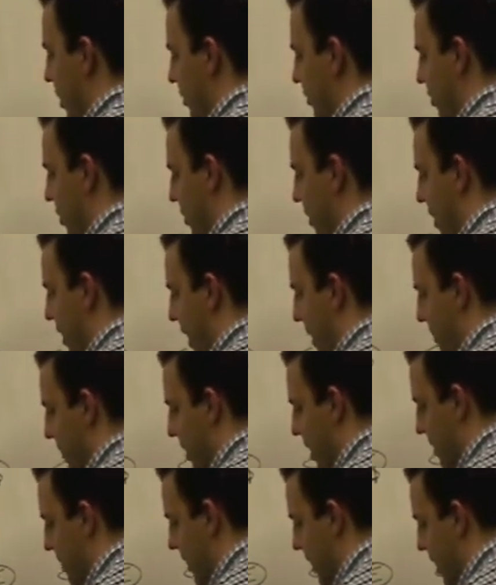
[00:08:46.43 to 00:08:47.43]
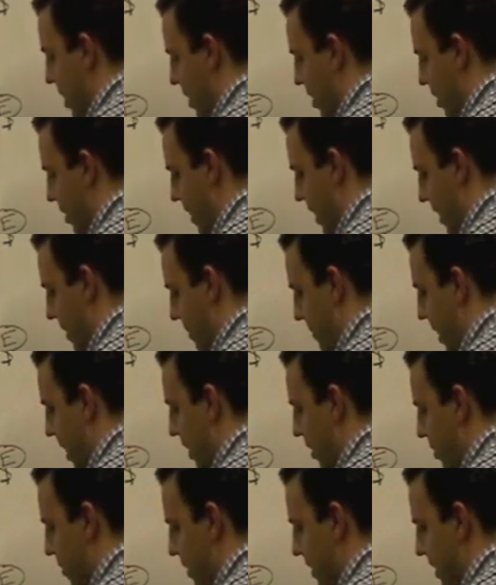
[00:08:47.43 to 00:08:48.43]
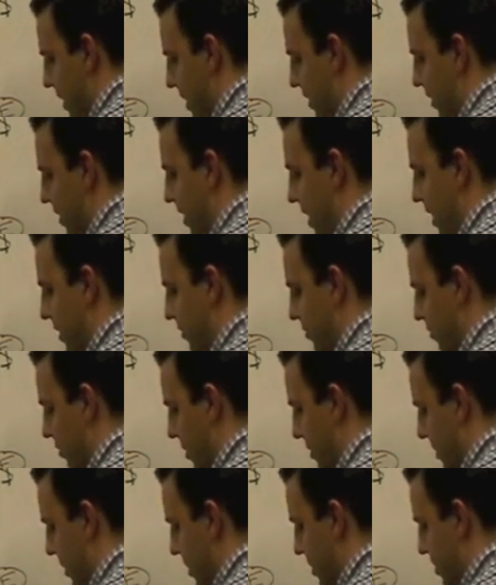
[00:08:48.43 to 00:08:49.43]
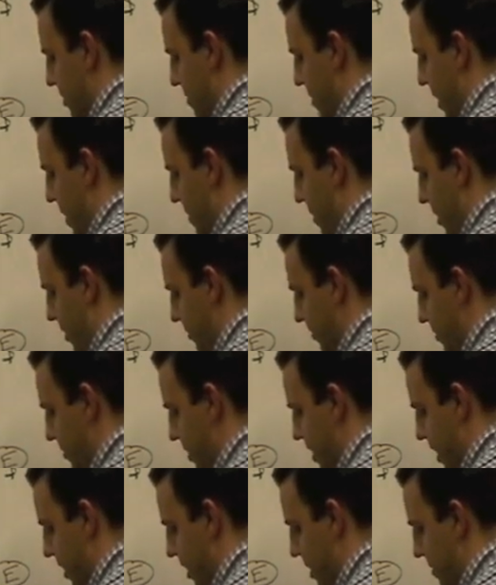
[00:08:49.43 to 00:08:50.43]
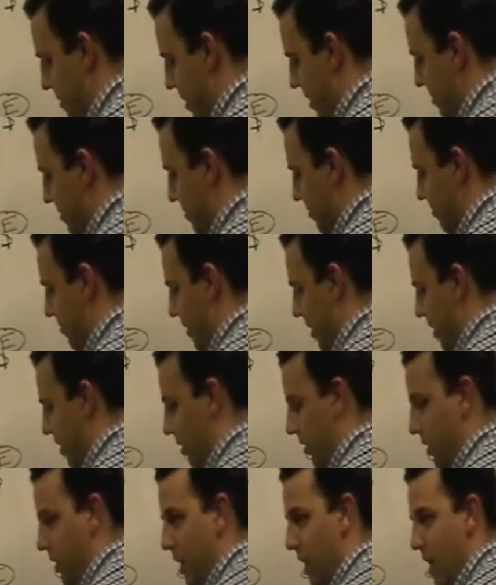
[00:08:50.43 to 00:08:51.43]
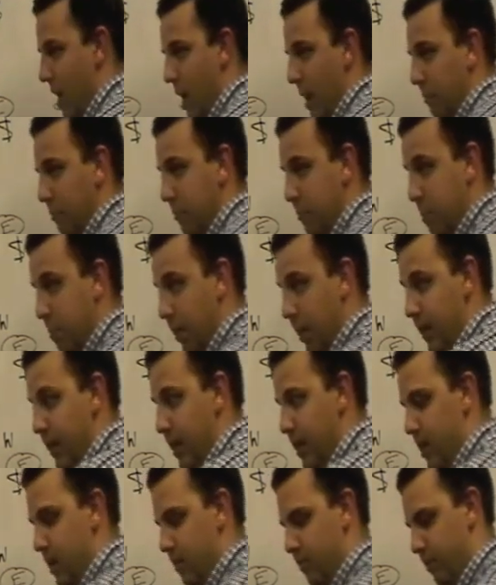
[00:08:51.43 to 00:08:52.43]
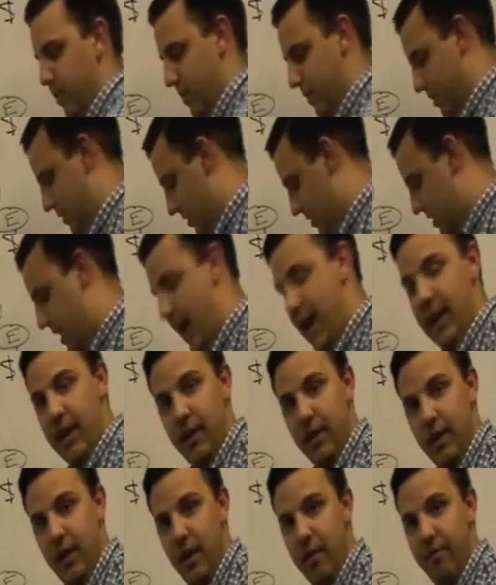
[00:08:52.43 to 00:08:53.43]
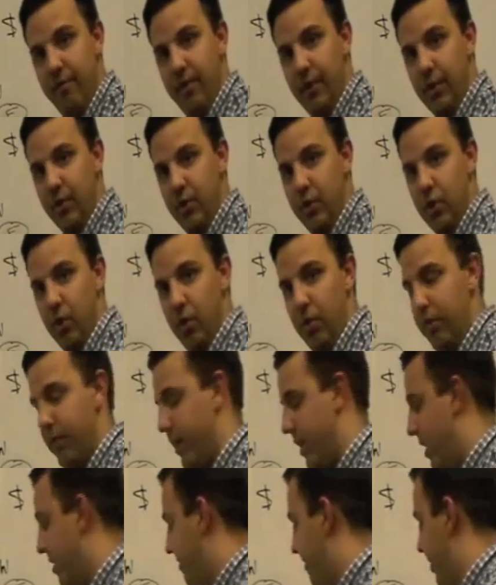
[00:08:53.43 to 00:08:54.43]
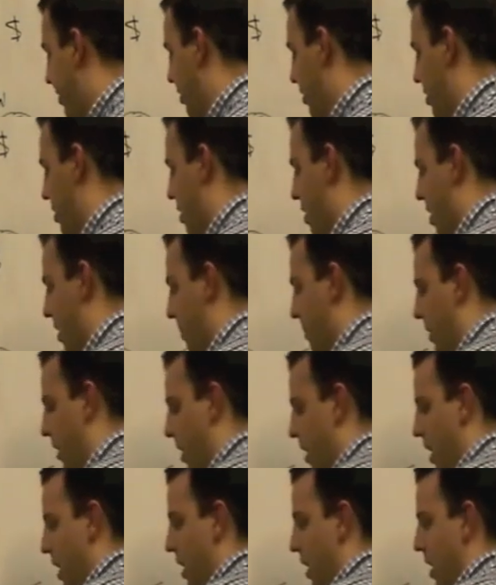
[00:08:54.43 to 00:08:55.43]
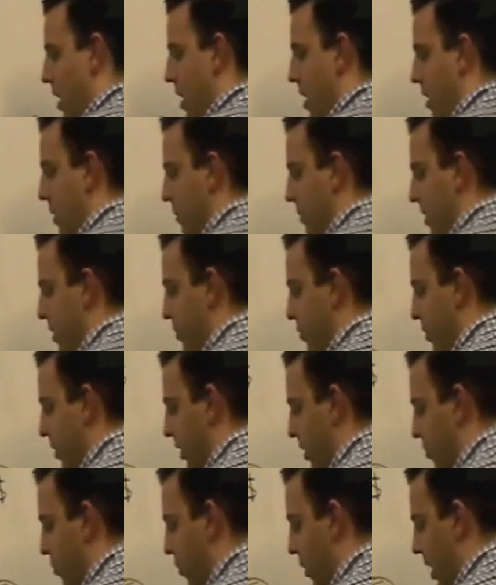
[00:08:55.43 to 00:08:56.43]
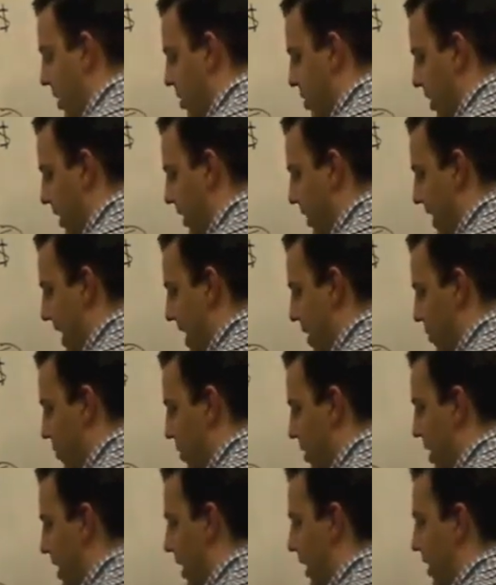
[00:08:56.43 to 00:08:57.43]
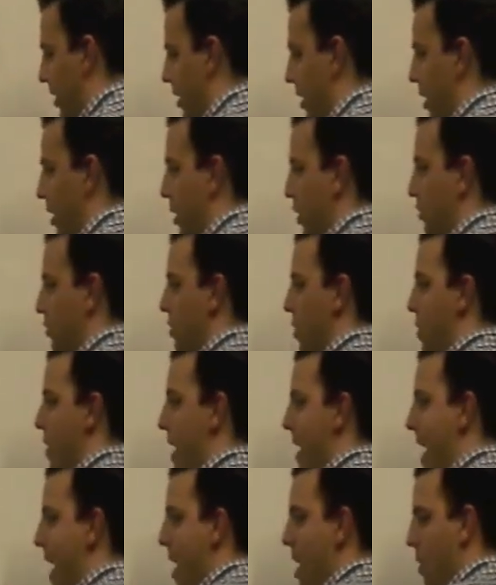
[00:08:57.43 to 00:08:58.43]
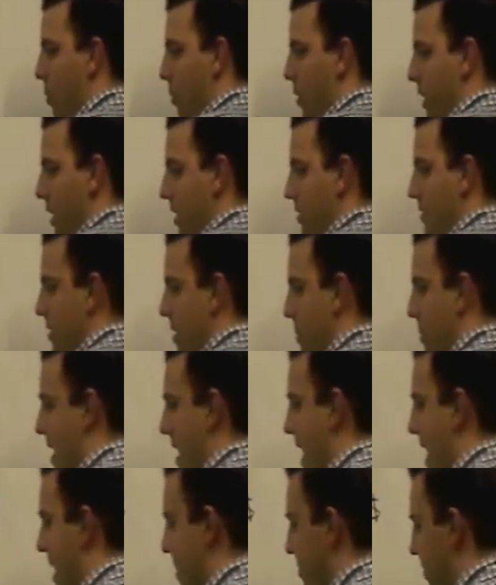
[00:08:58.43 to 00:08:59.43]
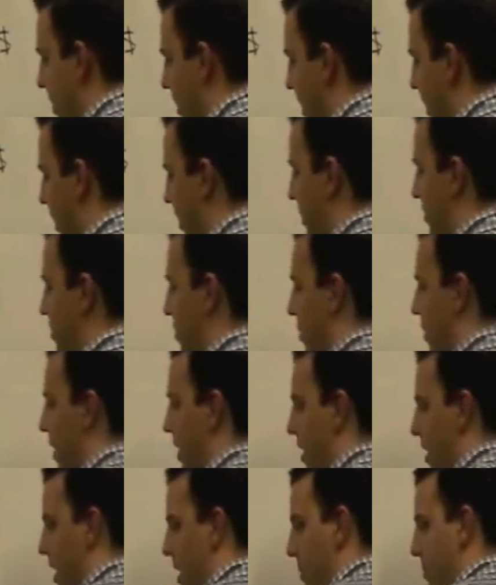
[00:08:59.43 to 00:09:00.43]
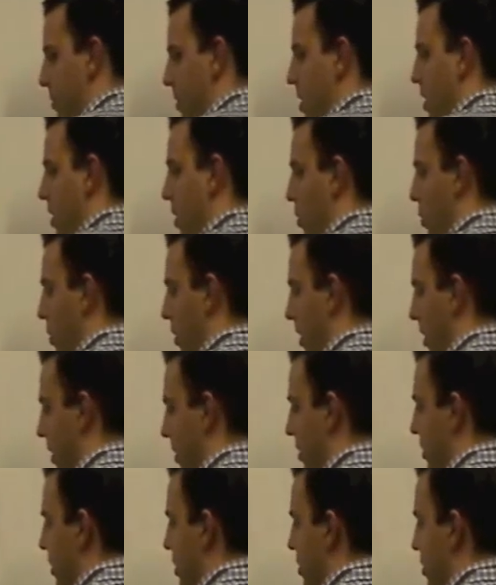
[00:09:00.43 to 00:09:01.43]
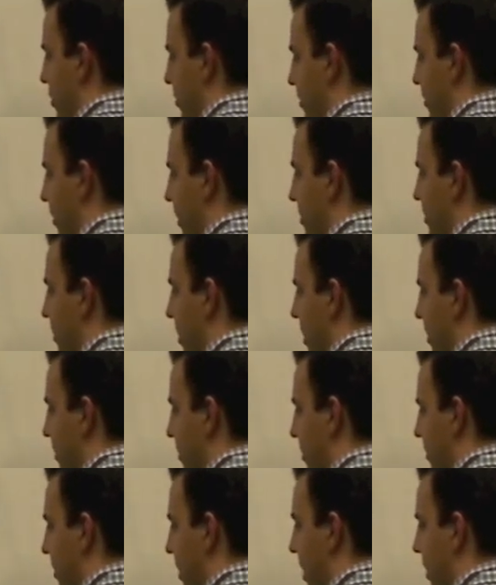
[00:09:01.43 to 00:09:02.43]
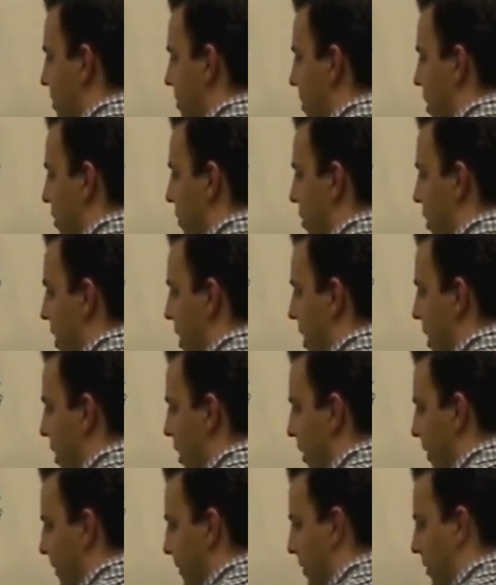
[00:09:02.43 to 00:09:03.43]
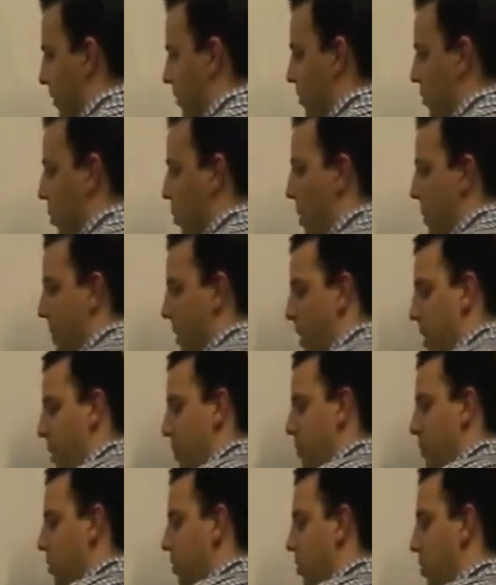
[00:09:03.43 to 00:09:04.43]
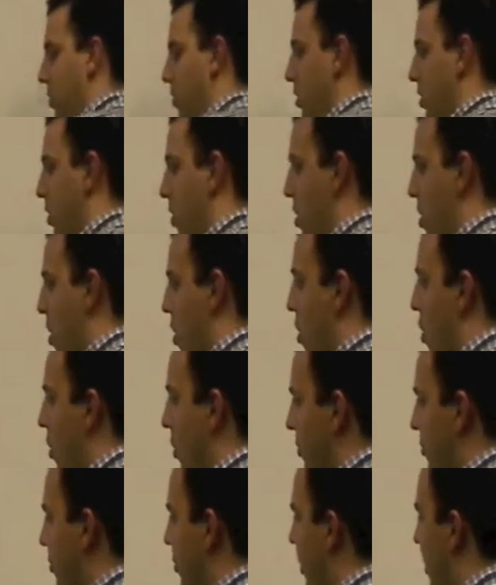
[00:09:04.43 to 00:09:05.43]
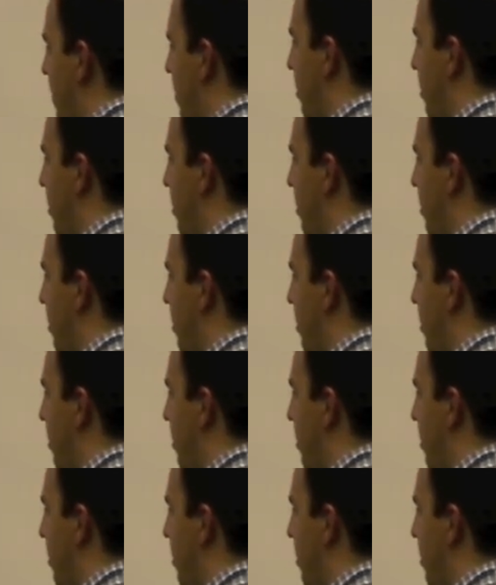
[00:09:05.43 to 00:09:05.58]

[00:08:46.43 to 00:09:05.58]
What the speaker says: So here I'm coming here and I'm not going down the line of scrimmage, but I'm also not coming up the field. I'm splitting the difference, attacking the upfield shoulder, the upfield arm, and really rushing that read. So now what ends up happening is you end up with your 6-on-6 over here. So what becomes ultra